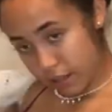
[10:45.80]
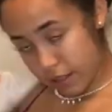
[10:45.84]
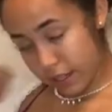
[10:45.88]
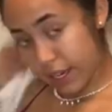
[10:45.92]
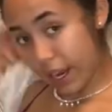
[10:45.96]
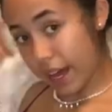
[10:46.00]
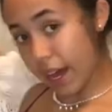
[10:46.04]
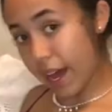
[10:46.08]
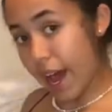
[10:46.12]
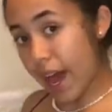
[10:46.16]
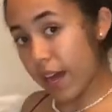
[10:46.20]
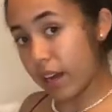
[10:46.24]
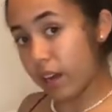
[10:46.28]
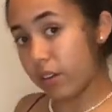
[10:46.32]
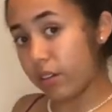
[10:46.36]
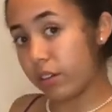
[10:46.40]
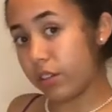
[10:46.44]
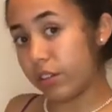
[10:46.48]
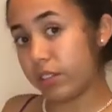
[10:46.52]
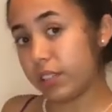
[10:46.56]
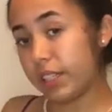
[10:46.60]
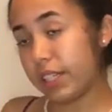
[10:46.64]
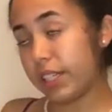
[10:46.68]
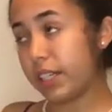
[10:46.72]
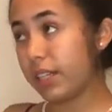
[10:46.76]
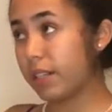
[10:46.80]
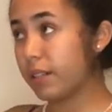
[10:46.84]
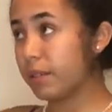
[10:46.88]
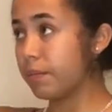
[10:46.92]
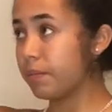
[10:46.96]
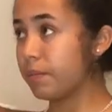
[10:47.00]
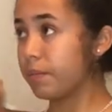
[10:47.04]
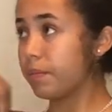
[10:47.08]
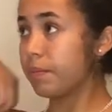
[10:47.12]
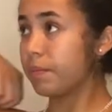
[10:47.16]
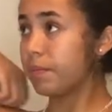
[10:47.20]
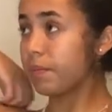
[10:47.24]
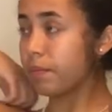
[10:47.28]
that I had on earlier.
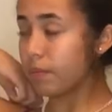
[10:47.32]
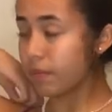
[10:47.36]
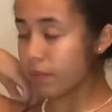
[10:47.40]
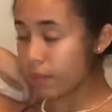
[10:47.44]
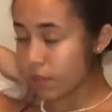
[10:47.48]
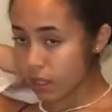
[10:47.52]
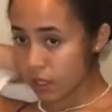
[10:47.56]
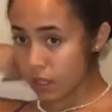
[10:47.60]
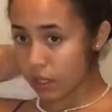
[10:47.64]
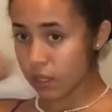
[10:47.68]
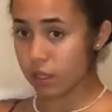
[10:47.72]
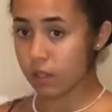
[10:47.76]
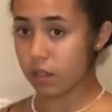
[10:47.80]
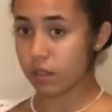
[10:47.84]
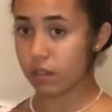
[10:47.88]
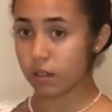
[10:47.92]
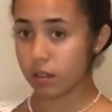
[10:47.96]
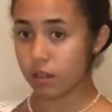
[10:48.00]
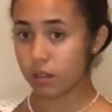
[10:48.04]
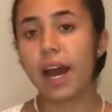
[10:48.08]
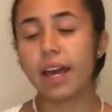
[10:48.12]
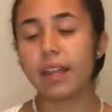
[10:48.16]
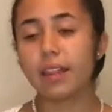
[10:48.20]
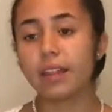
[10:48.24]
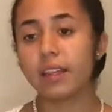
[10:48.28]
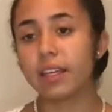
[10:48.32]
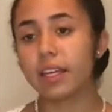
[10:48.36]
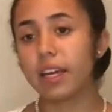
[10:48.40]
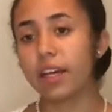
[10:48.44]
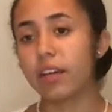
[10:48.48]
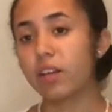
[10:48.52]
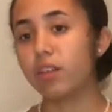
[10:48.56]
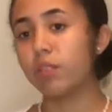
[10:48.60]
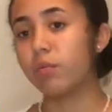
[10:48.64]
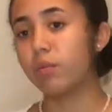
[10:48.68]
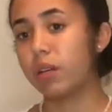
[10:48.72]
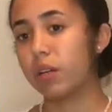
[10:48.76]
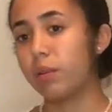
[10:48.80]
I think I
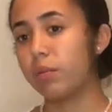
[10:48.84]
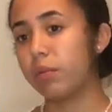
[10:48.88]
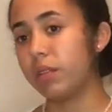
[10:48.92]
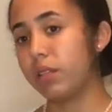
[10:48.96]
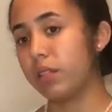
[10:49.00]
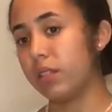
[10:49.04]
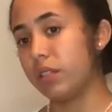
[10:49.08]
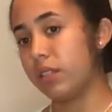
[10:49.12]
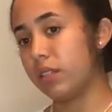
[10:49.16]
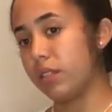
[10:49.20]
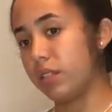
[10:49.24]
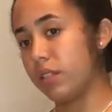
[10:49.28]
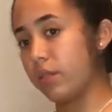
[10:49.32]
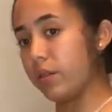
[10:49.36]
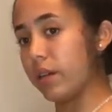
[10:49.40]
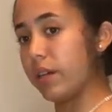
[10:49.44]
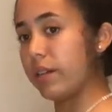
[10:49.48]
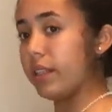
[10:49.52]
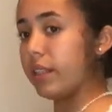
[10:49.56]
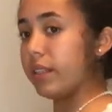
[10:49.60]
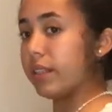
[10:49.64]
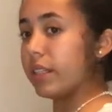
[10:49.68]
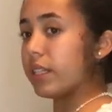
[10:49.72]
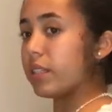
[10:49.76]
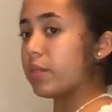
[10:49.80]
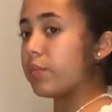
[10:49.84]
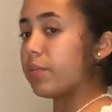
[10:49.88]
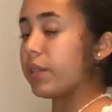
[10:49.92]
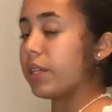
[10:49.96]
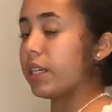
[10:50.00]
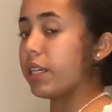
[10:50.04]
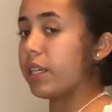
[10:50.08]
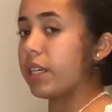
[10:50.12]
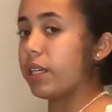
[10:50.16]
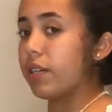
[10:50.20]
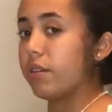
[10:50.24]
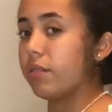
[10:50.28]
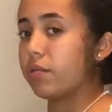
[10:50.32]
could wear it with this too. I think that's pretty
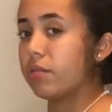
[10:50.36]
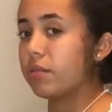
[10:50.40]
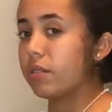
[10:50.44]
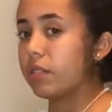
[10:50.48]
cute.